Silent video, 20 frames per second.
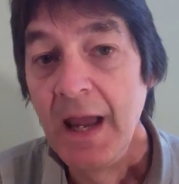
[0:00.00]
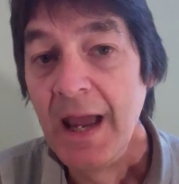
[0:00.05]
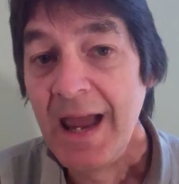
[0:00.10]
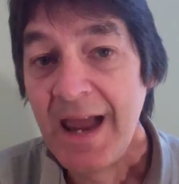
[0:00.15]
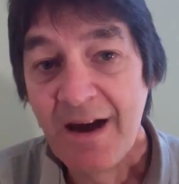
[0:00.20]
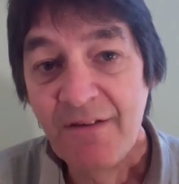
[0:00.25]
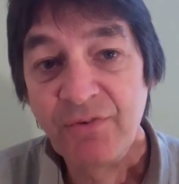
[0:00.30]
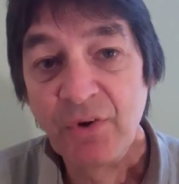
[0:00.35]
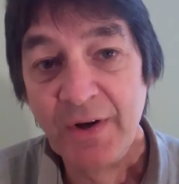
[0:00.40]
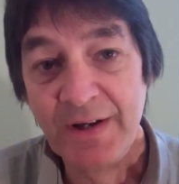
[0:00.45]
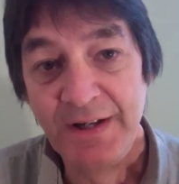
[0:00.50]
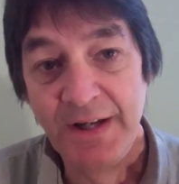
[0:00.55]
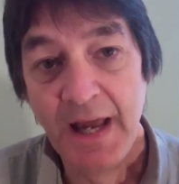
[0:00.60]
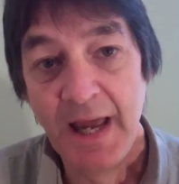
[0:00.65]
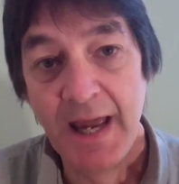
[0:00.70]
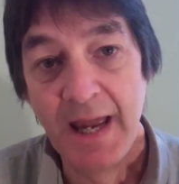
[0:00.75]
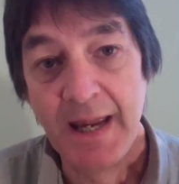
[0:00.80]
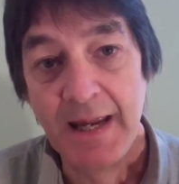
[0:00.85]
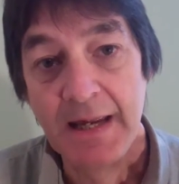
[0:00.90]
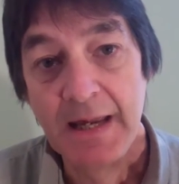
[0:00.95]
every
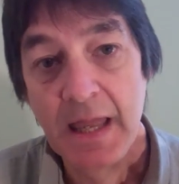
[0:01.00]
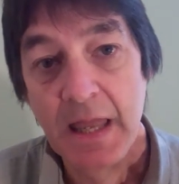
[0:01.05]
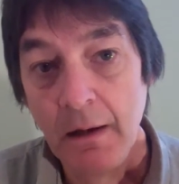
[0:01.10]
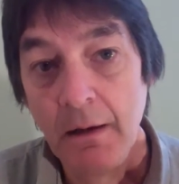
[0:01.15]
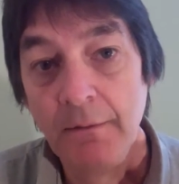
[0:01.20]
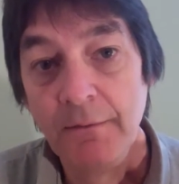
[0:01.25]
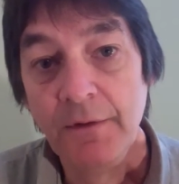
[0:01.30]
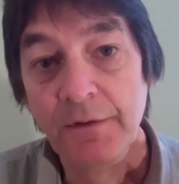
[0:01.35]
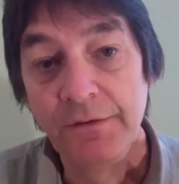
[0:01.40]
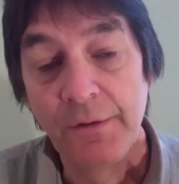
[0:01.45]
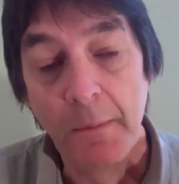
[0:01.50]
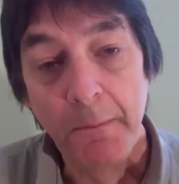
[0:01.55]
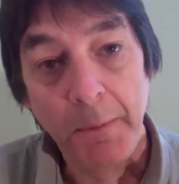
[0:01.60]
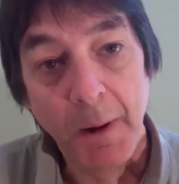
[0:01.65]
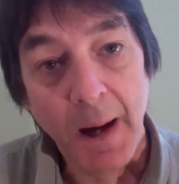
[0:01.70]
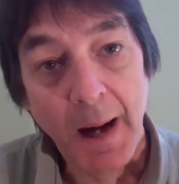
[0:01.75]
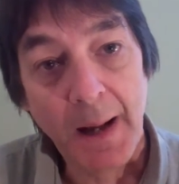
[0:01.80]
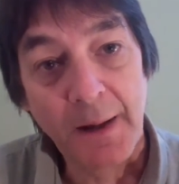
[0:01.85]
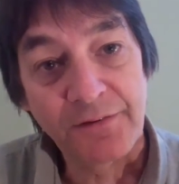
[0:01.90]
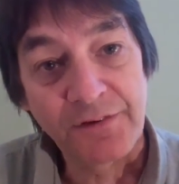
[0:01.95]
day, there's a
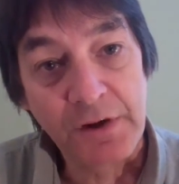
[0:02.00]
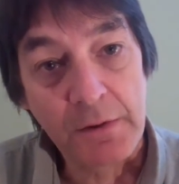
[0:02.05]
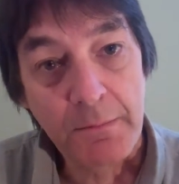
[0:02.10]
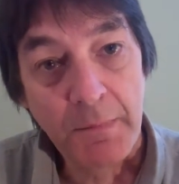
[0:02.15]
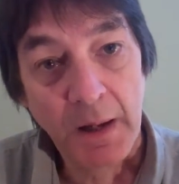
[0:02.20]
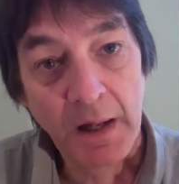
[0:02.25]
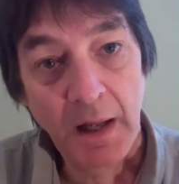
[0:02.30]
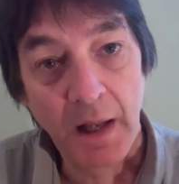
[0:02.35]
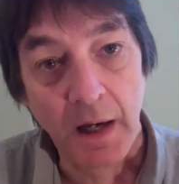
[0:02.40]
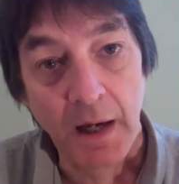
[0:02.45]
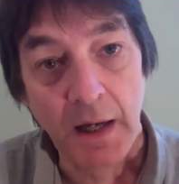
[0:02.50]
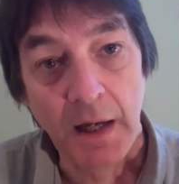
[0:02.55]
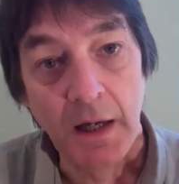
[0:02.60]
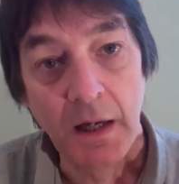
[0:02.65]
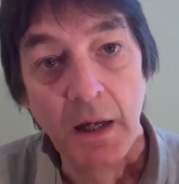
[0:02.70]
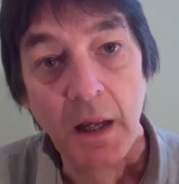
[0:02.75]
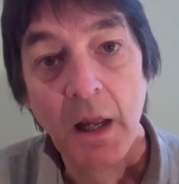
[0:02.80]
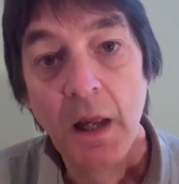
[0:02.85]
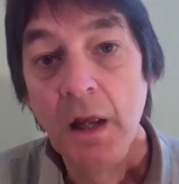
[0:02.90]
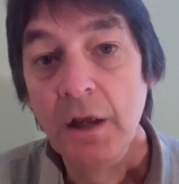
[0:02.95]

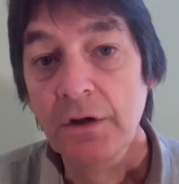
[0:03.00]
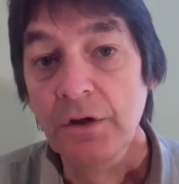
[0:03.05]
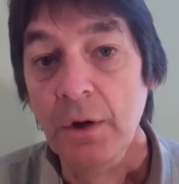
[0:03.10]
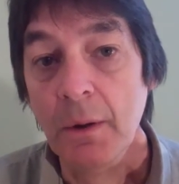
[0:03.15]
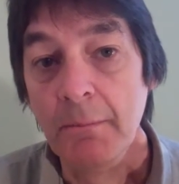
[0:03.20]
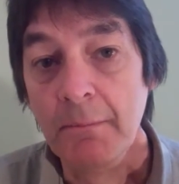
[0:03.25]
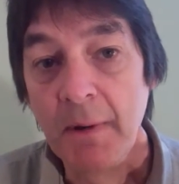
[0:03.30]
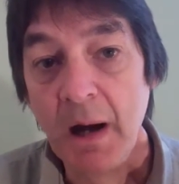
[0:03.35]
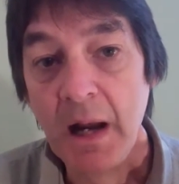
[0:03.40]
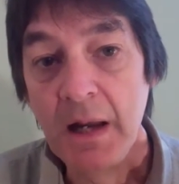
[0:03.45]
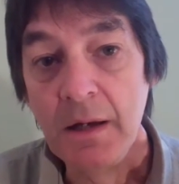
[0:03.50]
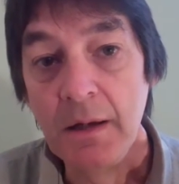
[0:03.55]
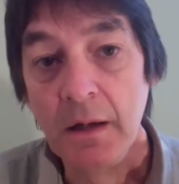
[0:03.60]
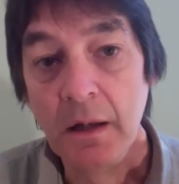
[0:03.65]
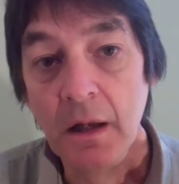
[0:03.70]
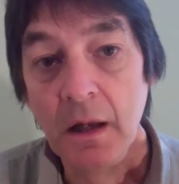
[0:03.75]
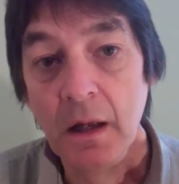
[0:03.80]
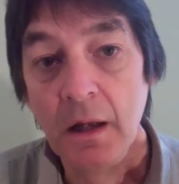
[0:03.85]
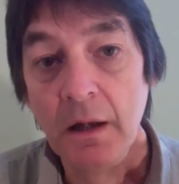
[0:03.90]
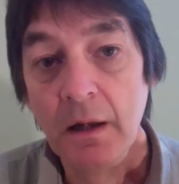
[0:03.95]
possibility you might
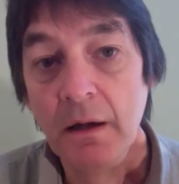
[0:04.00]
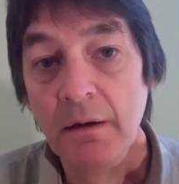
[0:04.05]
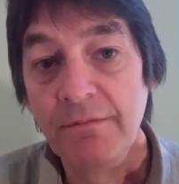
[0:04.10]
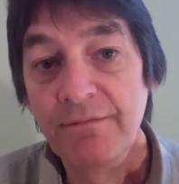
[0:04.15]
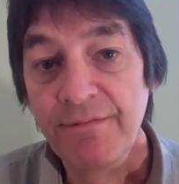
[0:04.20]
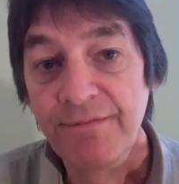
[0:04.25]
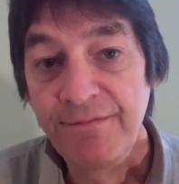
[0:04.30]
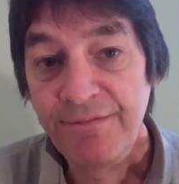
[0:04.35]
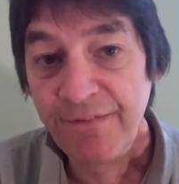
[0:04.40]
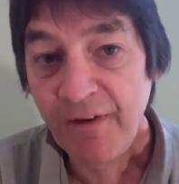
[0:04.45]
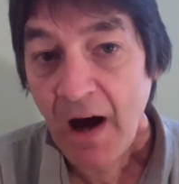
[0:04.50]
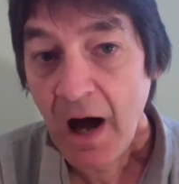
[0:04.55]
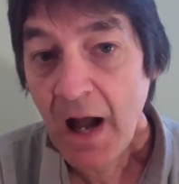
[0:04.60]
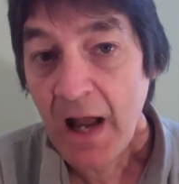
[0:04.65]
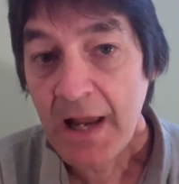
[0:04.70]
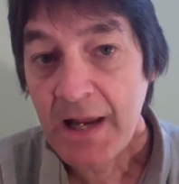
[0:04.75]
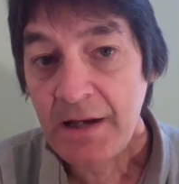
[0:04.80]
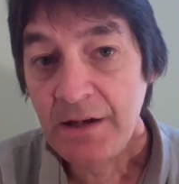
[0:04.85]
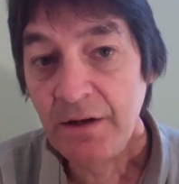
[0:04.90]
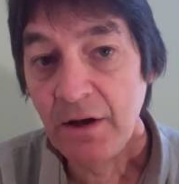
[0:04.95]

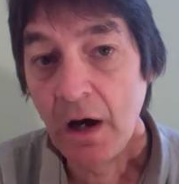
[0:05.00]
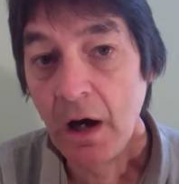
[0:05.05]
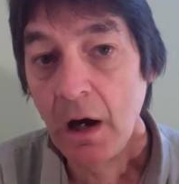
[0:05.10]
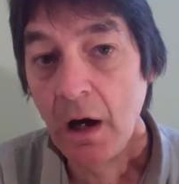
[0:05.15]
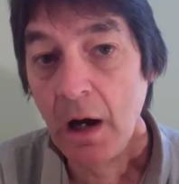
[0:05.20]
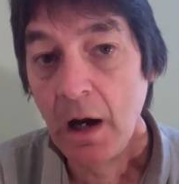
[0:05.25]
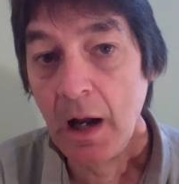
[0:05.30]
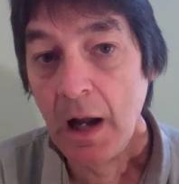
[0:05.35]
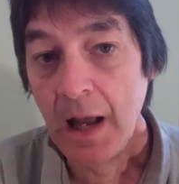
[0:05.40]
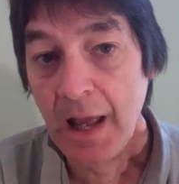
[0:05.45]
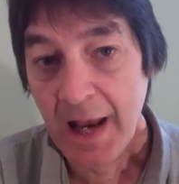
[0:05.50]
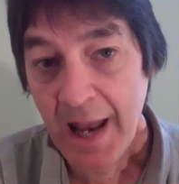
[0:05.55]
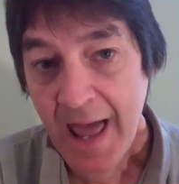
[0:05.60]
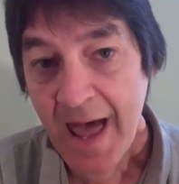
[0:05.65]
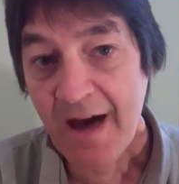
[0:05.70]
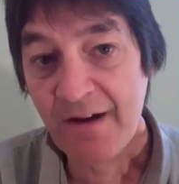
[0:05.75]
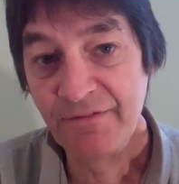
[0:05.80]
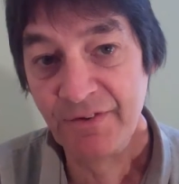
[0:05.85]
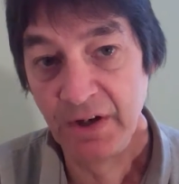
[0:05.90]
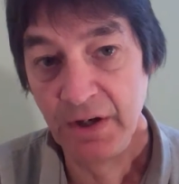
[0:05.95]
find an
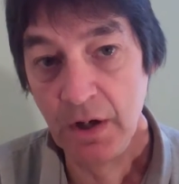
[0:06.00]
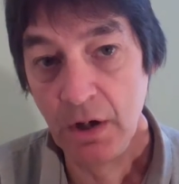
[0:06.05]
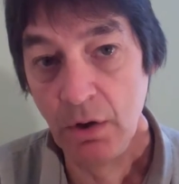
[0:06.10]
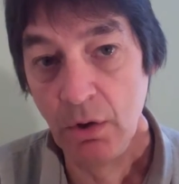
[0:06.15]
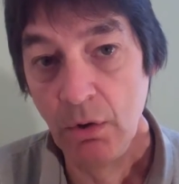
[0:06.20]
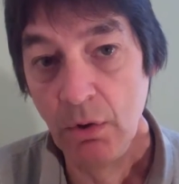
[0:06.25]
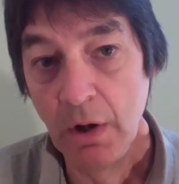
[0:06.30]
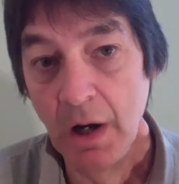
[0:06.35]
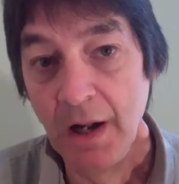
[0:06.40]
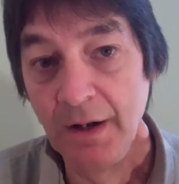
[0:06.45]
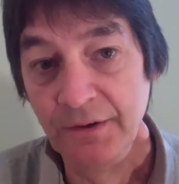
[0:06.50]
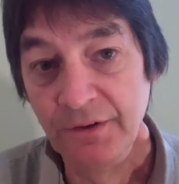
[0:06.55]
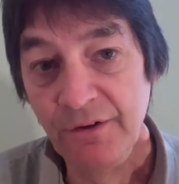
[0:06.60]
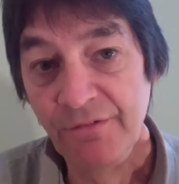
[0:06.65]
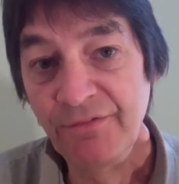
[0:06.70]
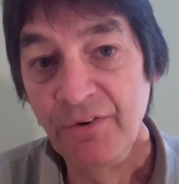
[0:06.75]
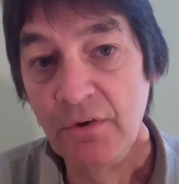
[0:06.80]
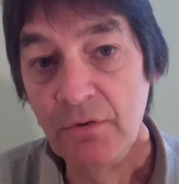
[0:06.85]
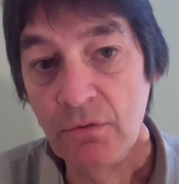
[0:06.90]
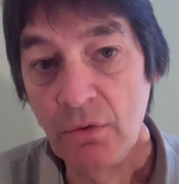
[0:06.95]
avenue, a
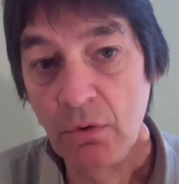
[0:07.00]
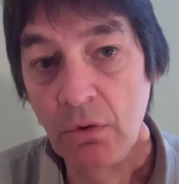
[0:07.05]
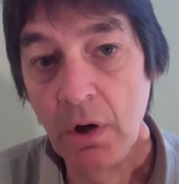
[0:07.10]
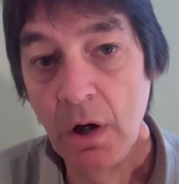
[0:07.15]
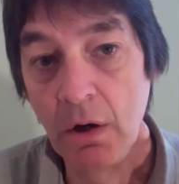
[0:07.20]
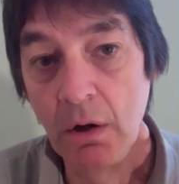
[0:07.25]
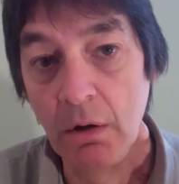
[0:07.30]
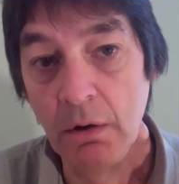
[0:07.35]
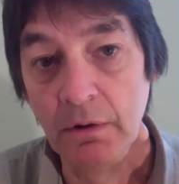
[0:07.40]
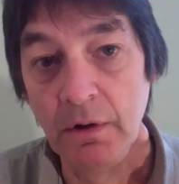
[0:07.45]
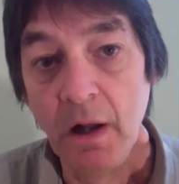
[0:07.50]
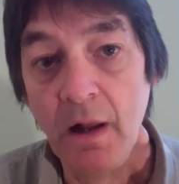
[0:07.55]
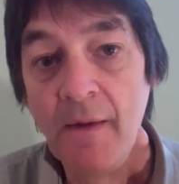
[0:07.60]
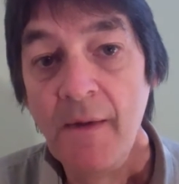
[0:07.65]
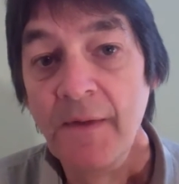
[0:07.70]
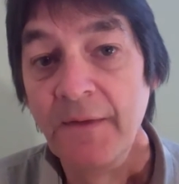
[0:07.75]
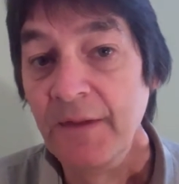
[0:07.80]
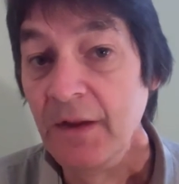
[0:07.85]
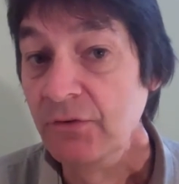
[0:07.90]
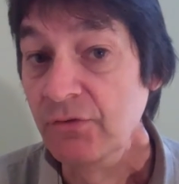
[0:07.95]
different road
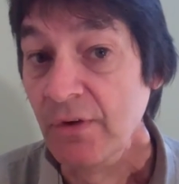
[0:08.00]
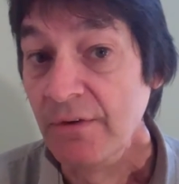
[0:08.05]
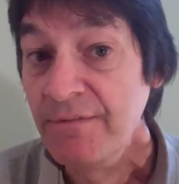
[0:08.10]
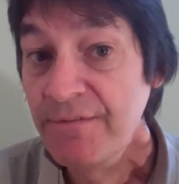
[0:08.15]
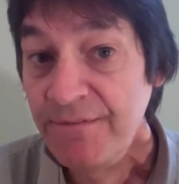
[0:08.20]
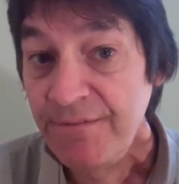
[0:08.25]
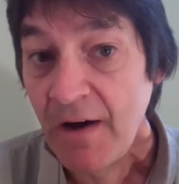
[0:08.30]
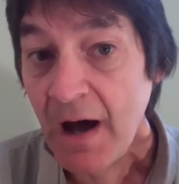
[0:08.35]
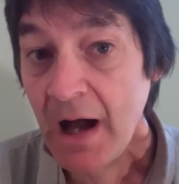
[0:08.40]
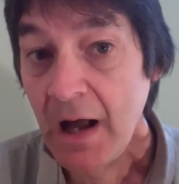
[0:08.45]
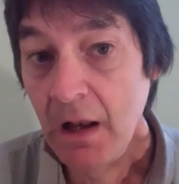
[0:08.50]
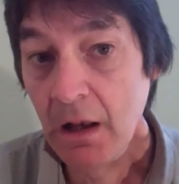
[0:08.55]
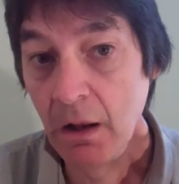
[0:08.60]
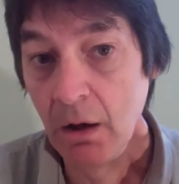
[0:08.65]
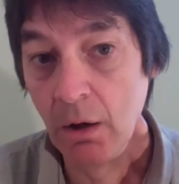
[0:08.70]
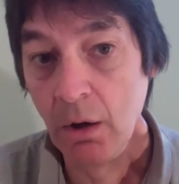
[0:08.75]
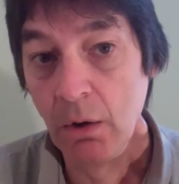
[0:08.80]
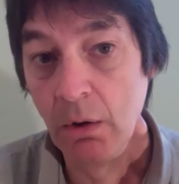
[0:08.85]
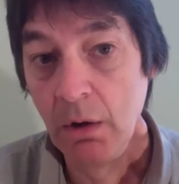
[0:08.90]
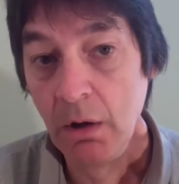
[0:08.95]
that you
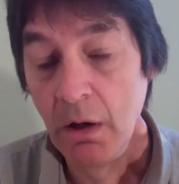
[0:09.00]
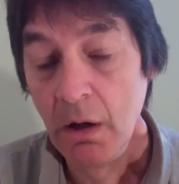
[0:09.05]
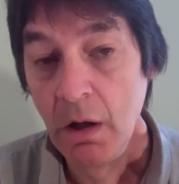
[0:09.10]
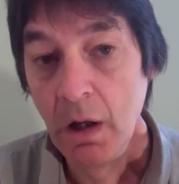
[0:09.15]
follow,